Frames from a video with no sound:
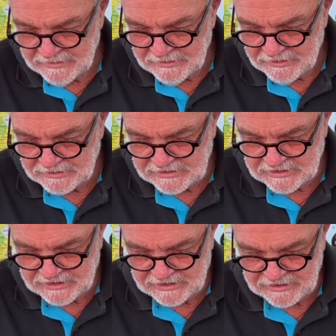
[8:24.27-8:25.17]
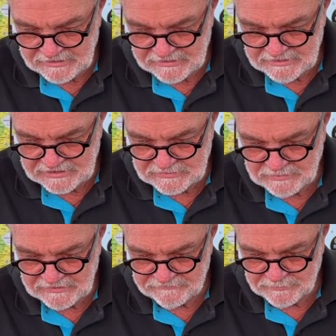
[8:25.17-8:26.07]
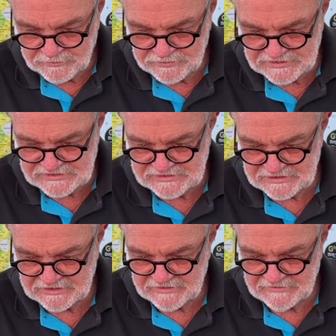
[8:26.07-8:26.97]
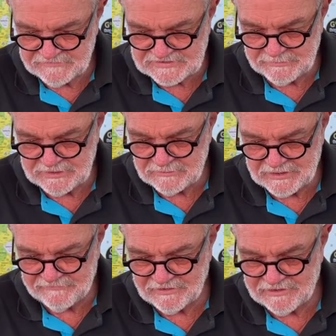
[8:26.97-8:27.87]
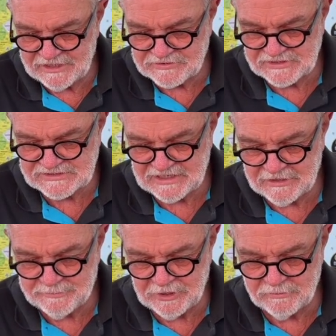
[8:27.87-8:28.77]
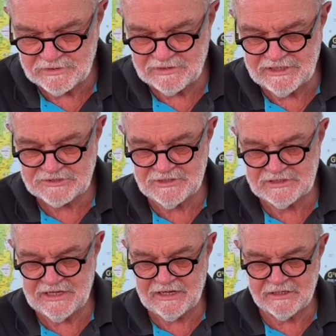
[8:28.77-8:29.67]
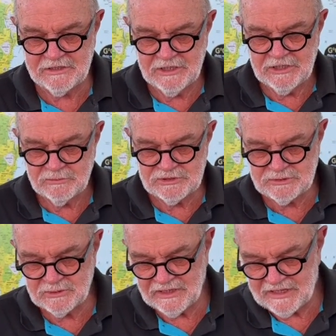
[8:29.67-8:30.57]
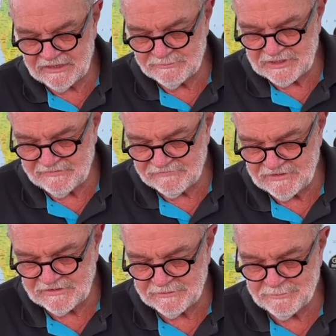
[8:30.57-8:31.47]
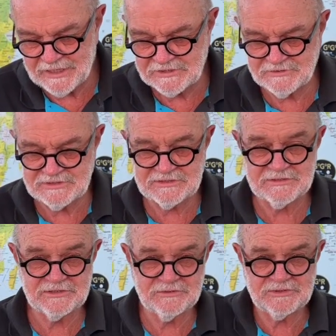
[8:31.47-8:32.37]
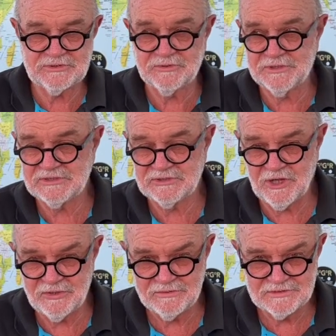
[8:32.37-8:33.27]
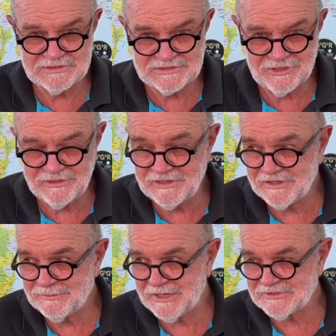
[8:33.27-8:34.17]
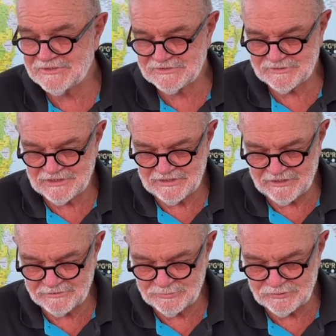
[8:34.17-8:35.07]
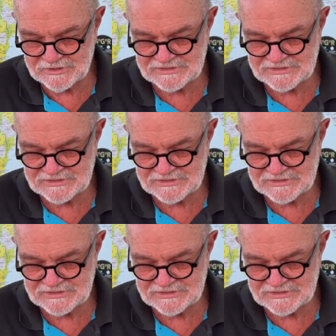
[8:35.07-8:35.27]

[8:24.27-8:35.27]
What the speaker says: Okay, the next one from Chris. If someone to have an electric sailboat with electric galley, would you allow them to have lithium batteries? And the short story is no. There's no lithium batteries allowed on board.